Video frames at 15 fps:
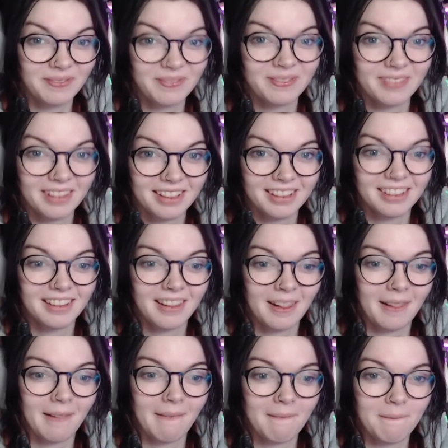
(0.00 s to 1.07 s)
I'm
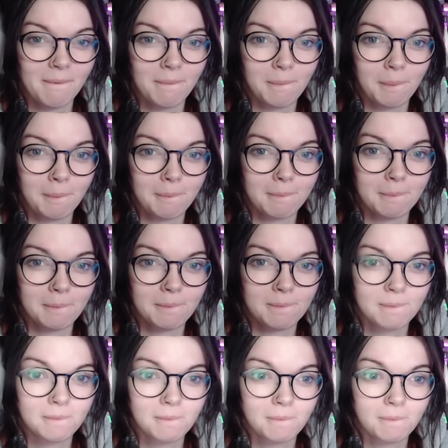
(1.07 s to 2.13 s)
responsible for you, okay?
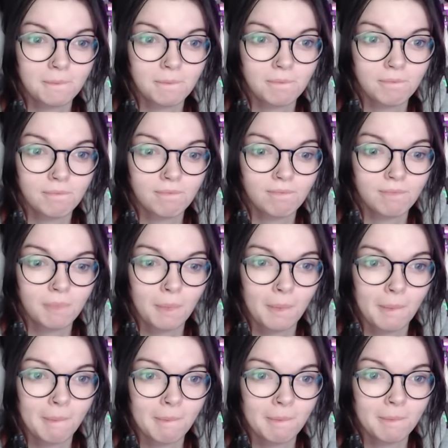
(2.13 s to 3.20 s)
Then don't fall asleep.
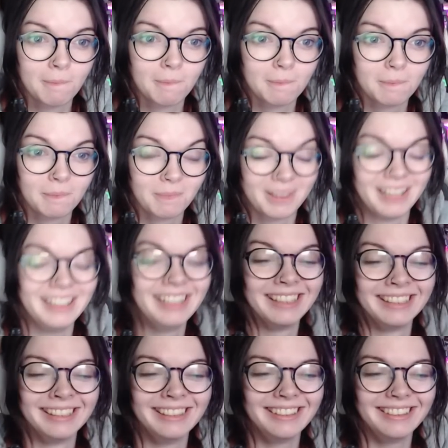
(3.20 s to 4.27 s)

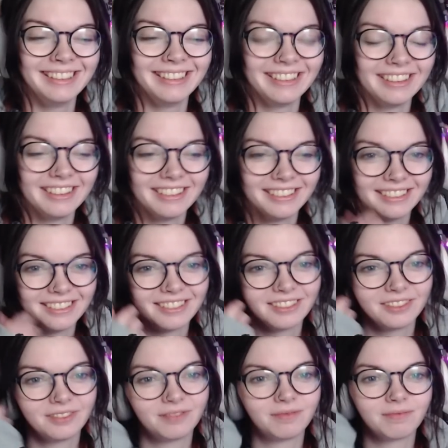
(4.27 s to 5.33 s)
I was quiet.
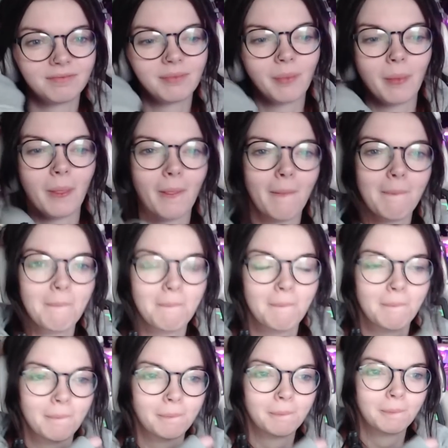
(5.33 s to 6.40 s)
I
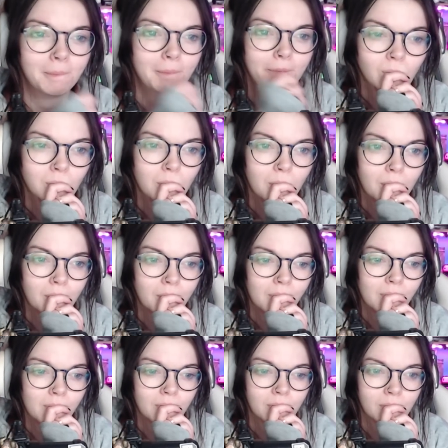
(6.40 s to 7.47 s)
checked my six. I found the
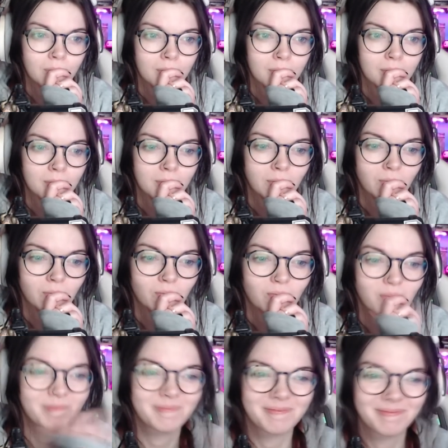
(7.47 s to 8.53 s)
high ground, and
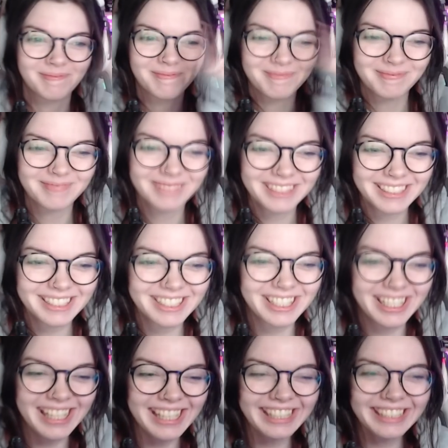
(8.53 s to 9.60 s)
I kept watch.
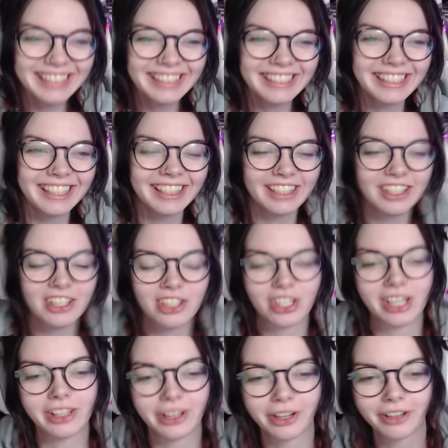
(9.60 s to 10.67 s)
She
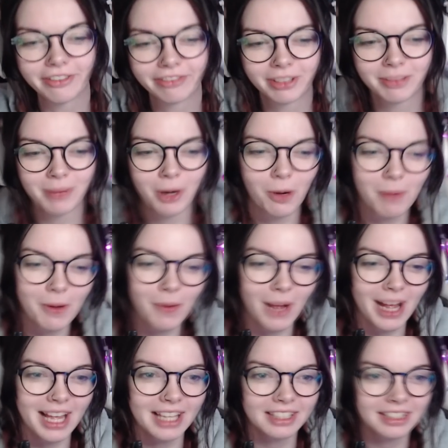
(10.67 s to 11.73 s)
she learned from
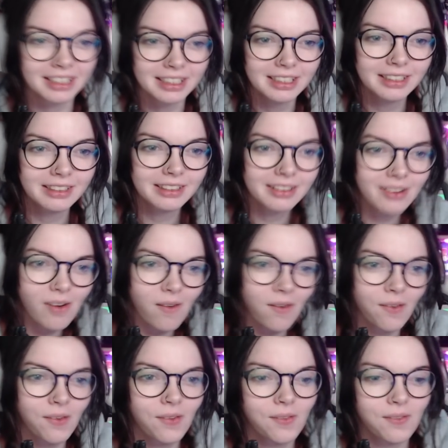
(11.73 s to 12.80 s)
Obi-Wan. What
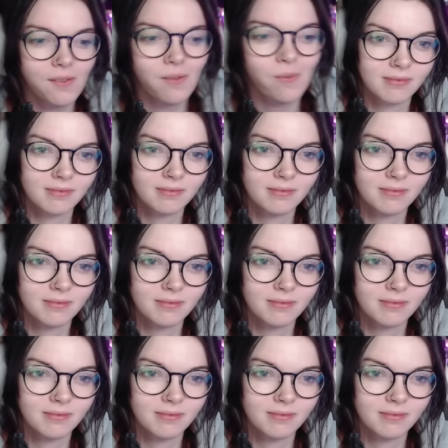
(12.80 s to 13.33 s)
can I say, man?